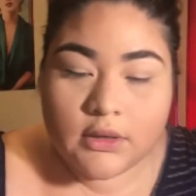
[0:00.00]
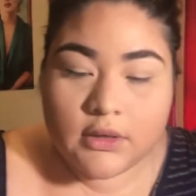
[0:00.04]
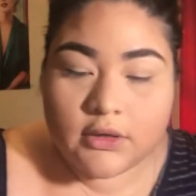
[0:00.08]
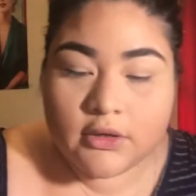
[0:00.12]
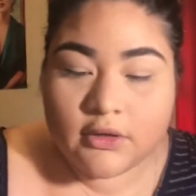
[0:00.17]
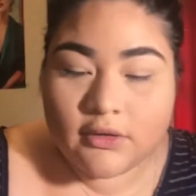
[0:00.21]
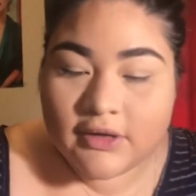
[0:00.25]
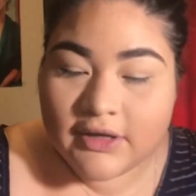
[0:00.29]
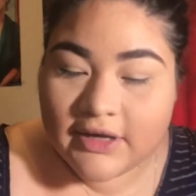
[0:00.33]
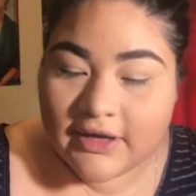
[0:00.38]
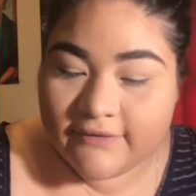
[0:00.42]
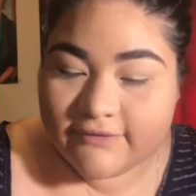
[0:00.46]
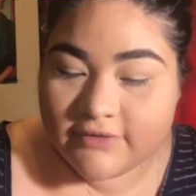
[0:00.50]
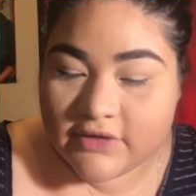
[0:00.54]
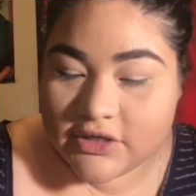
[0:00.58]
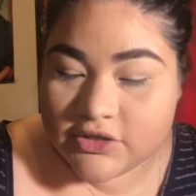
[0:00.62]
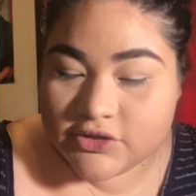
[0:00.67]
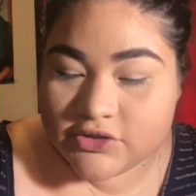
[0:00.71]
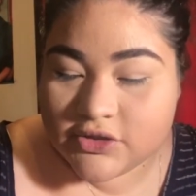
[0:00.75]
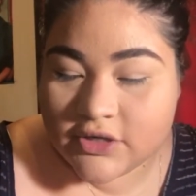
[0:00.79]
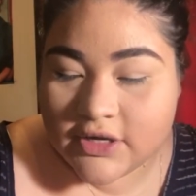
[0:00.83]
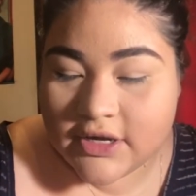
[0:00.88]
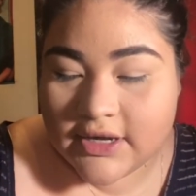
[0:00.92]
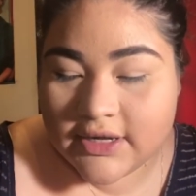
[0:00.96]
No, I have
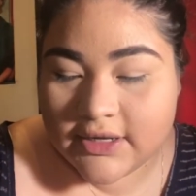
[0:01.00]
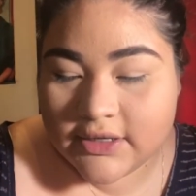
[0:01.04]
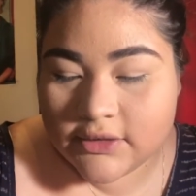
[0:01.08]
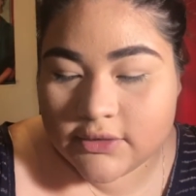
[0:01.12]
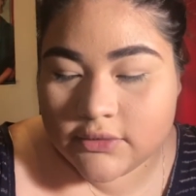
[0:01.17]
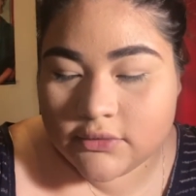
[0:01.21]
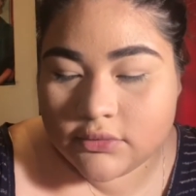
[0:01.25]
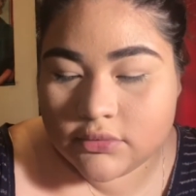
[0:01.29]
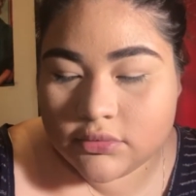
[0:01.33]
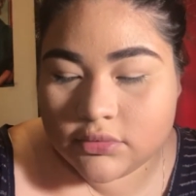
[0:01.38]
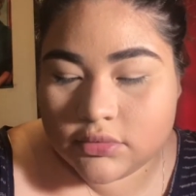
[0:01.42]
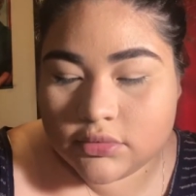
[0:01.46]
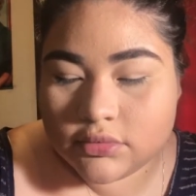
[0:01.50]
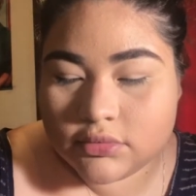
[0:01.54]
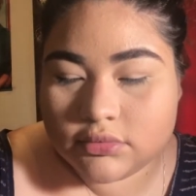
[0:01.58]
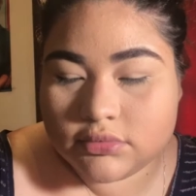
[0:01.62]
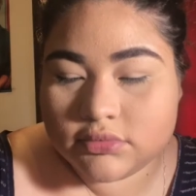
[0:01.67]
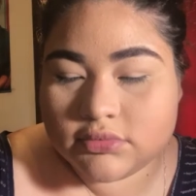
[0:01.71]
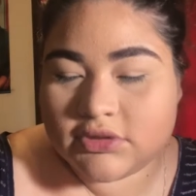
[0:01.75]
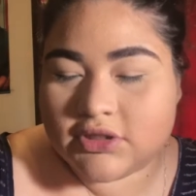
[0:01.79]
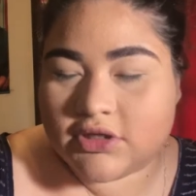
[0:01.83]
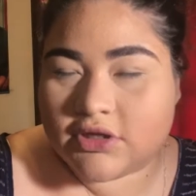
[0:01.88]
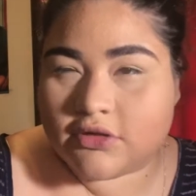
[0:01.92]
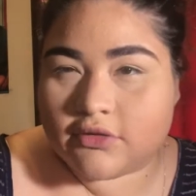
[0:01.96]
not tried
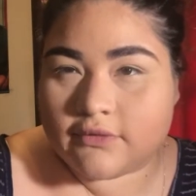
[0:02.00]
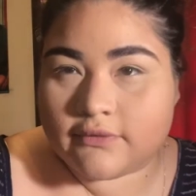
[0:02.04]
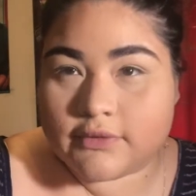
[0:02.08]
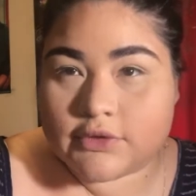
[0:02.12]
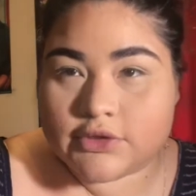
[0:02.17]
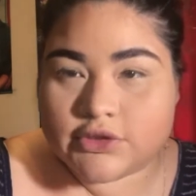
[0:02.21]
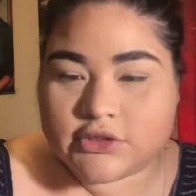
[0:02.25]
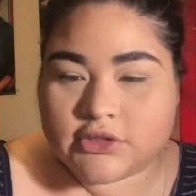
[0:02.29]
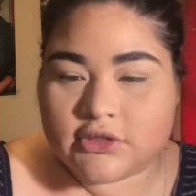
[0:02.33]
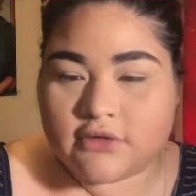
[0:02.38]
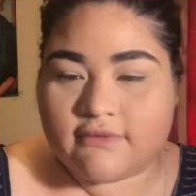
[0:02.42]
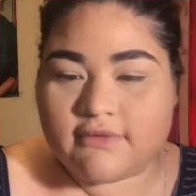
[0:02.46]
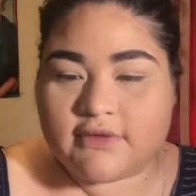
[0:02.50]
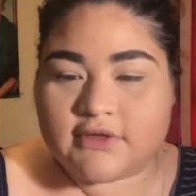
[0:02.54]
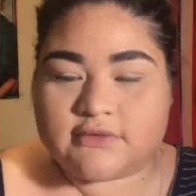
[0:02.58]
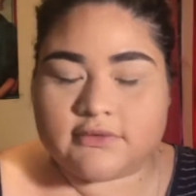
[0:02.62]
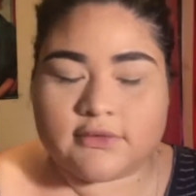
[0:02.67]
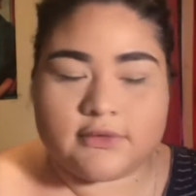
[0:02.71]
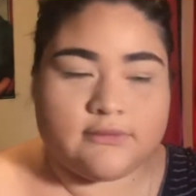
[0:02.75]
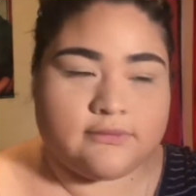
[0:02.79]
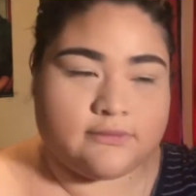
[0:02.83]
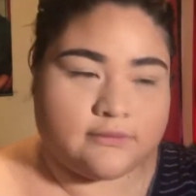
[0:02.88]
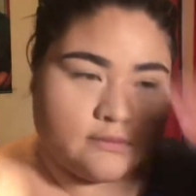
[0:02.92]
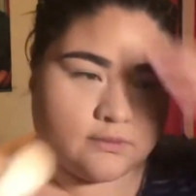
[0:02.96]
the other version of this
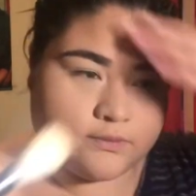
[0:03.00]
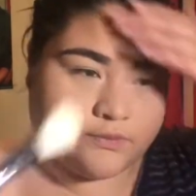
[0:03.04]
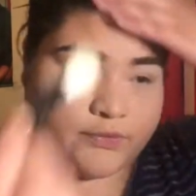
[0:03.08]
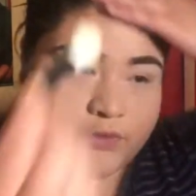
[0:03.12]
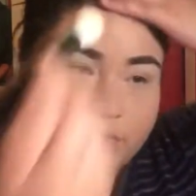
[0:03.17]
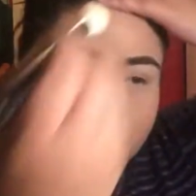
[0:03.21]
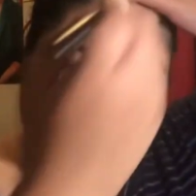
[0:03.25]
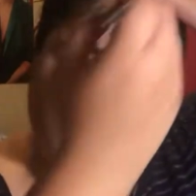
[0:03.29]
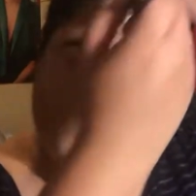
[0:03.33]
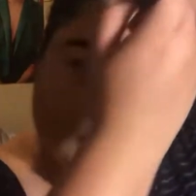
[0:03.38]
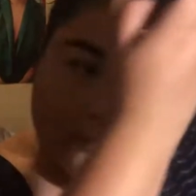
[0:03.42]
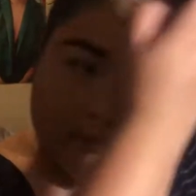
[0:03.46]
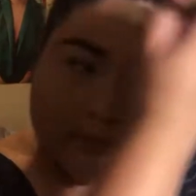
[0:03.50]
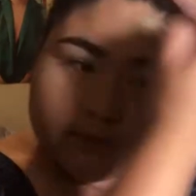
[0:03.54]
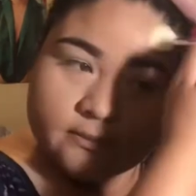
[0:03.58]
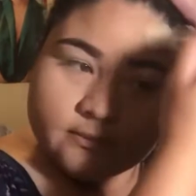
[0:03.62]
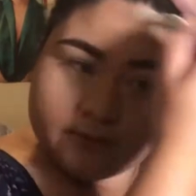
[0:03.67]
one. No.